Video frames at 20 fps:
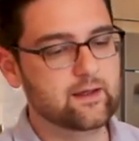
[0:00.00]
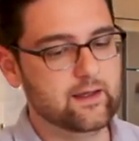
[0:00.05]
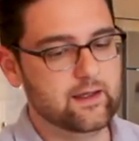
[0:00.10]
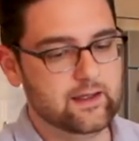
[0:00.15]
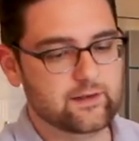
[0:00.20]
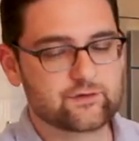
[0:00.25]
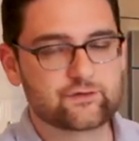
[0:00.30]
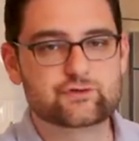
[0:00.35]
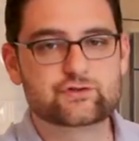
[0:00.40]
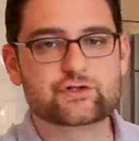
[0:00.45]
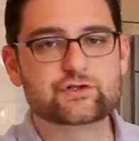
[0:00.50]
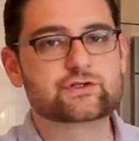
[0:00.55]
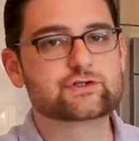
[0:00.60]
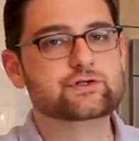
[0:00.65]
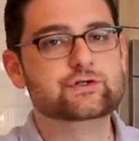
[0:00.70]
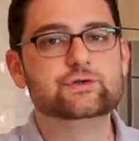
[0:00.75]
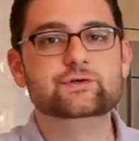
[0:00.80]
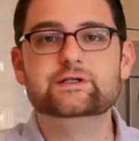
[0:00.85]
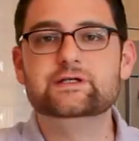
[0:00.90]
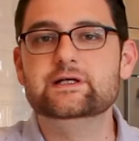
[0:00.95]
It's just
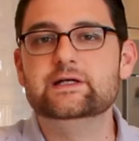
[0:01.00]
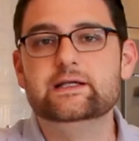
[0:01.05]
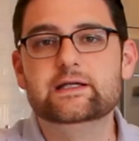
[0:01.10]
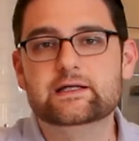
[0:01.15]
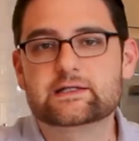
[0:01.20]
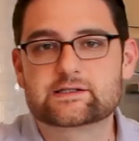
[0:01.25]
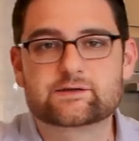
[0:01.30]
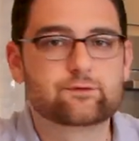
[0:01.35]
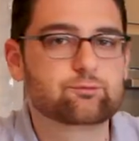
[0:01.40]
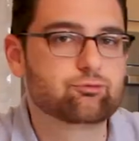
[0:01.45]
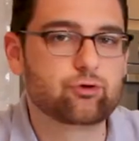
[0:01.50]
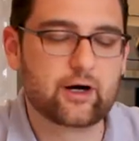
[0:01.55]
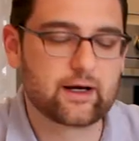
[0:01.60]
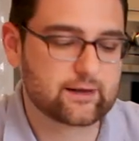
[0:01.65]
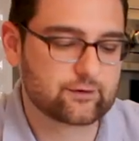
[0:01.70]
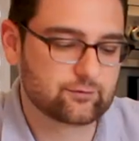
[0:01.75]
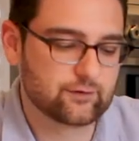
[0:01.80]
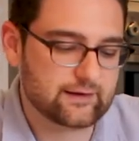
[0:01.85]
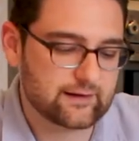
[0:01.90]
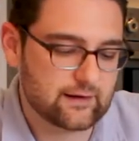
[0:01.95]
too tedious of a
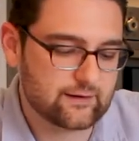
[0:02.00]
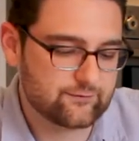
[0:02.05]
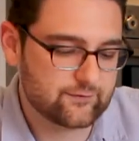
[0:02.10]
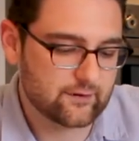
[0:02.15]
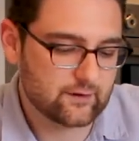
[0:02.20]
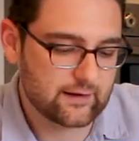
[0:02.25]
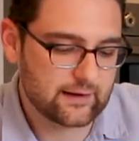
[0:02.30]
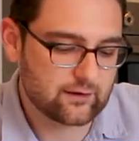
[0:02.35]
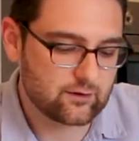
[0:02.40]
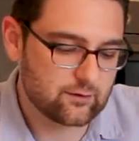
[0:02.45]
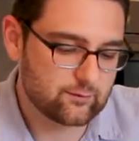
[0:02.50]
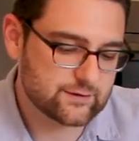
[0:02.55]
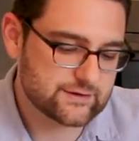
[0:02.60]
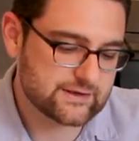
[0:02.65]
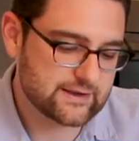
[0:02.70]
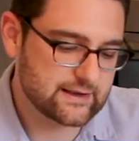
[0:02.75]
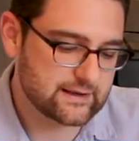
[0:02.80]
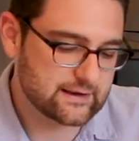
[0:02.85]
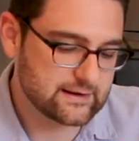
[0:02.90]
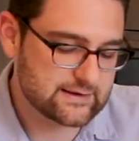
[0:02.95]
product right now. I feel like
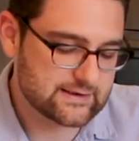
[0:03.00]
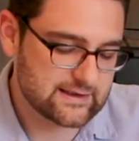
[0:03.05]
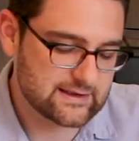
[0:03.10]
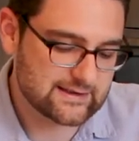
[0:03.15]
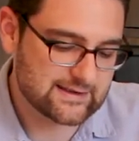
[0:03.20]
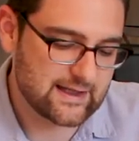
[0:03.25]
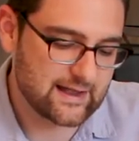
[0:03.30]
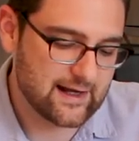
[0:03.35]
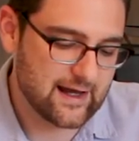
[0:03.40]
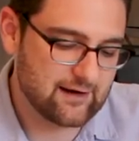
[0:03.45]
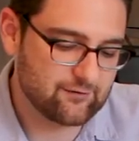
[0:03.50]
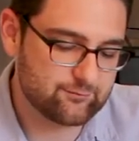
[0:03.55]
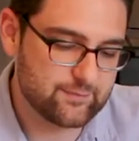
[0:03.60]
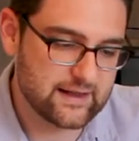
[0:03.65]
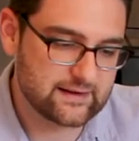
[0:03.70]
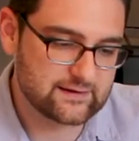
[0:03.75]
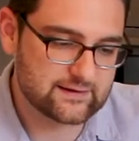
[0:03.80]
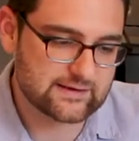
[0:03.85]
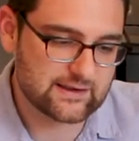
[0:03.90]
almost like it's it's not half baked.